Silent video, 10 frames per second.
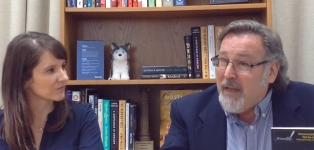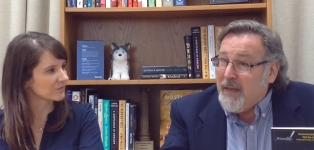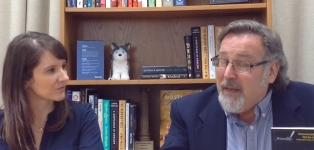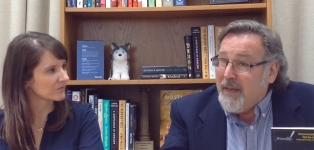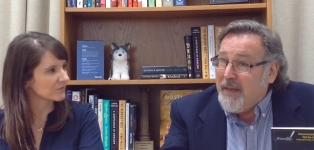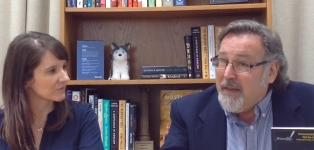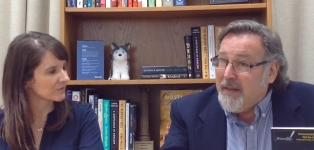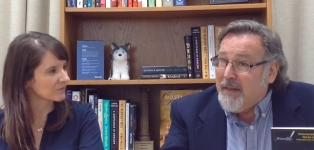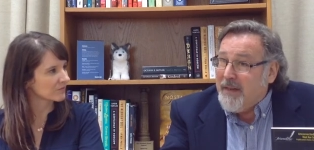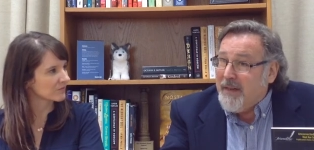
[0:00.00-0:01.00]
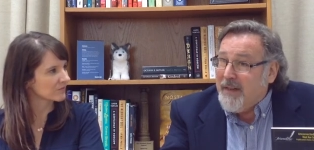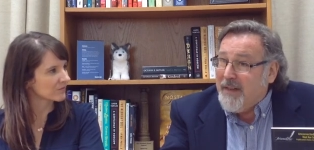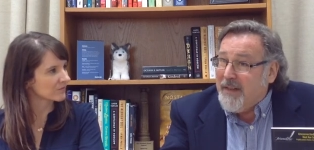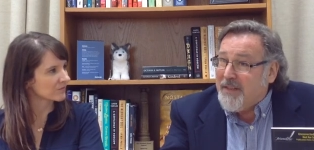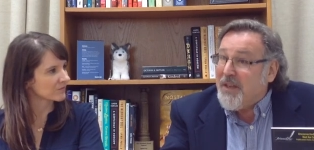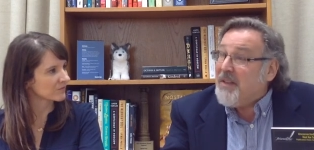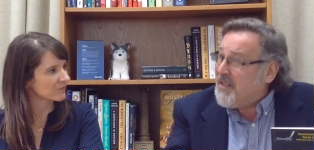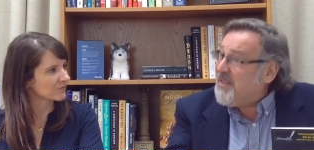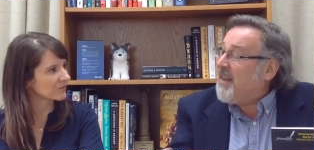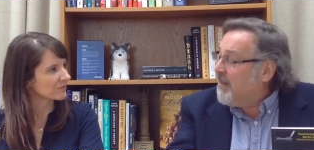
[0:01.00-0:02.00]
Speaker 1: it, it, it, it's
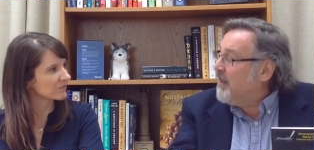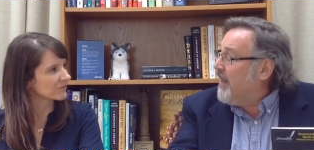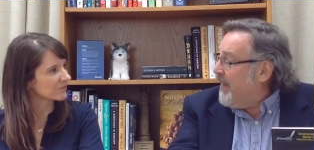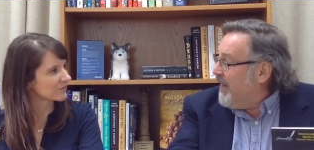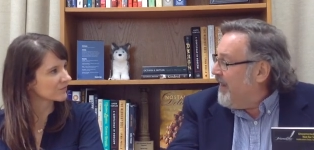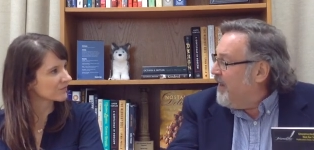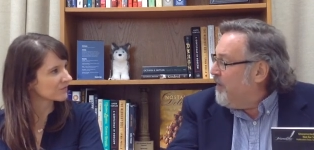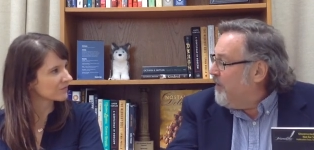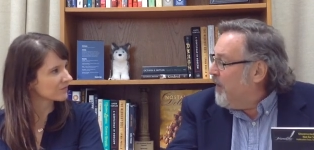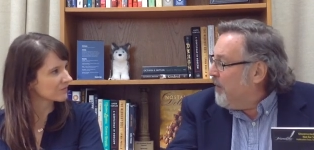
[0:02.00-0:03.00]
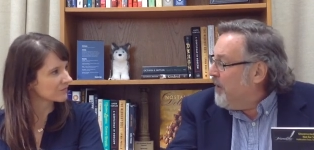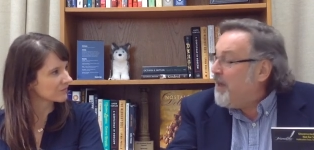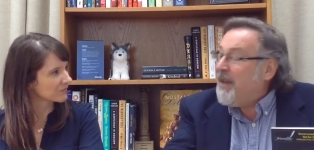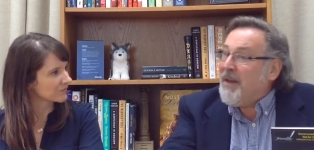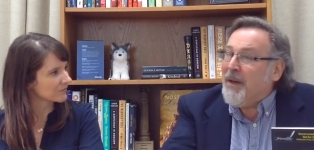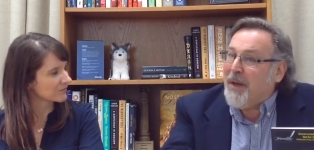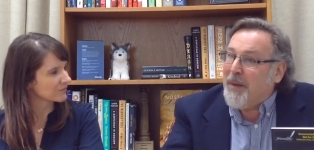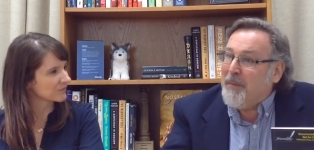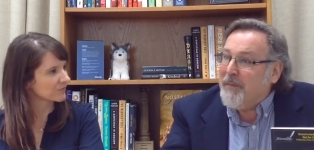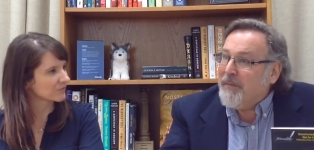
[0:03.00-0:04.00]
unsettling in a very
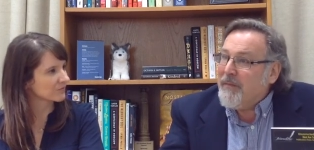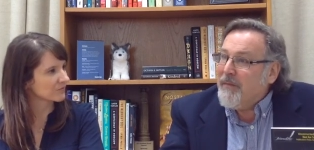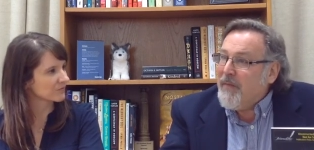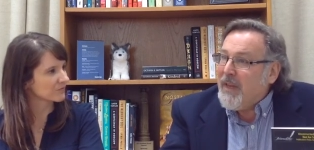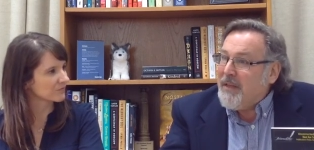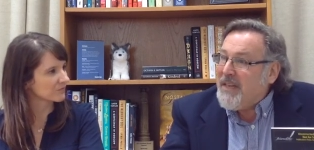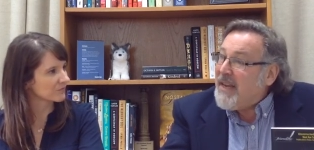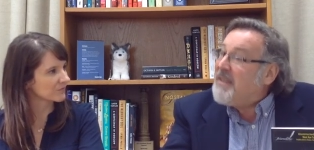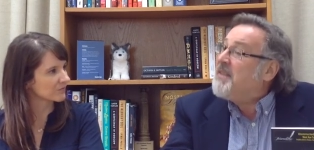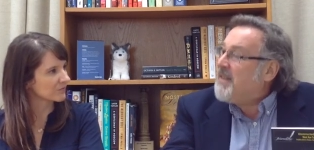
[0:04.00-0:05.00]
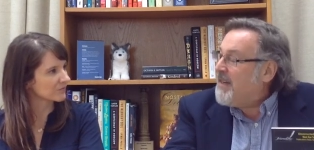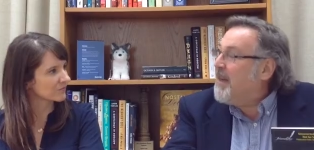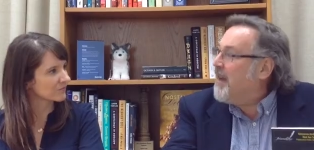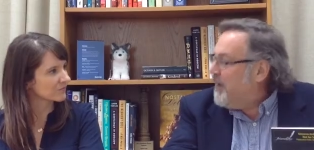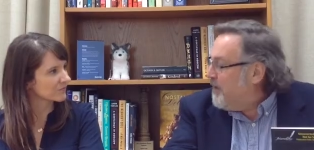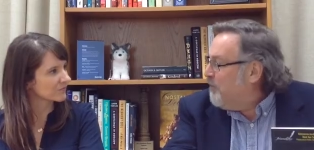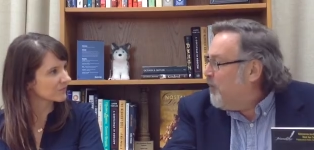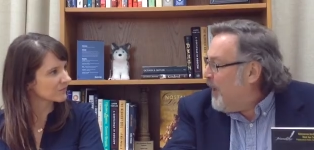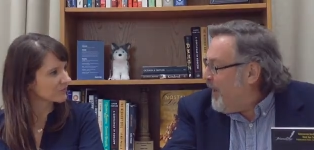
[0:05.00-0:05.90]
um, tasty kind of